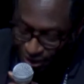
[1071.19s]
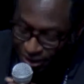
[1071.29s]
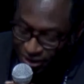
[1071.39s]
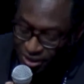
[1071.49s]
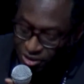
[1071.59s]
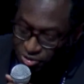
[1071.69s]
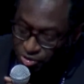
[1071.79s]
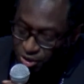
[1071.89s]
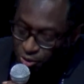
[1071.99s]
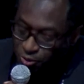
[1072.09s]
an
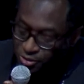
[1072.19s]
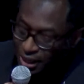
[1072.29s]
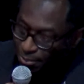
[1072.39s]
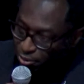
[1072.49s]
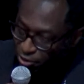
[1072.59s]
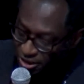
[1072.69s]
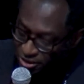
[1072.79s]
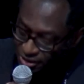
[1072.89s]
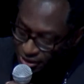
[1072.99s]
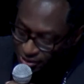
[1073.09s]
industry whose
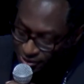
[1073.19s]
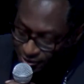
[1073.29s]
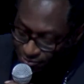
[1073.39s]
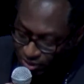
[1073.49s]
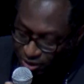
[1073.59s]
apparatuses,